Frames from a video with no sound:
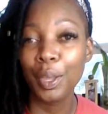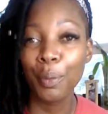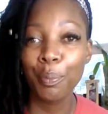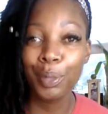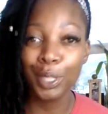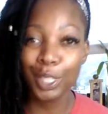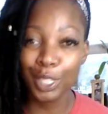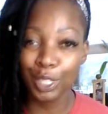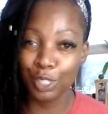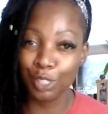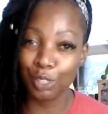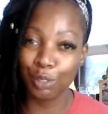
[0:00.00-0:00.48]
and
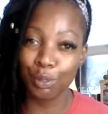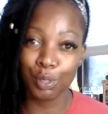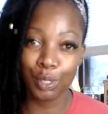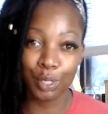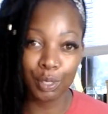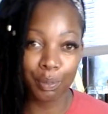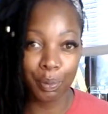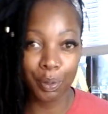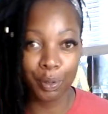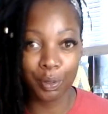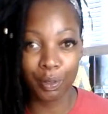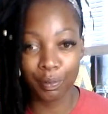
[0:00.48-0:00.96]
please use the
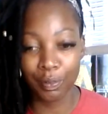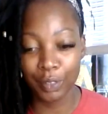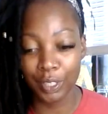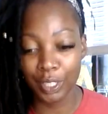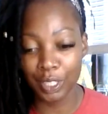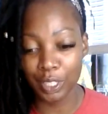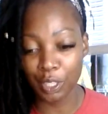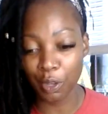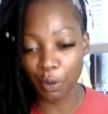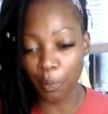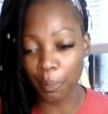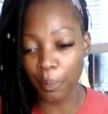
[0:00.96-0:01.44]
spirit of
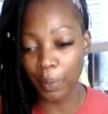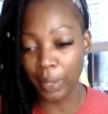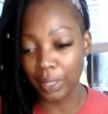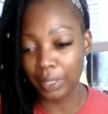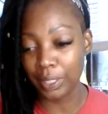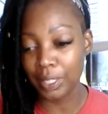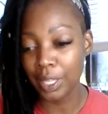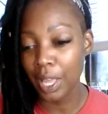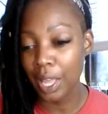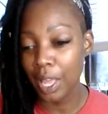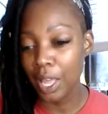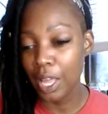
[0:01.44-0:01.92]
discernment.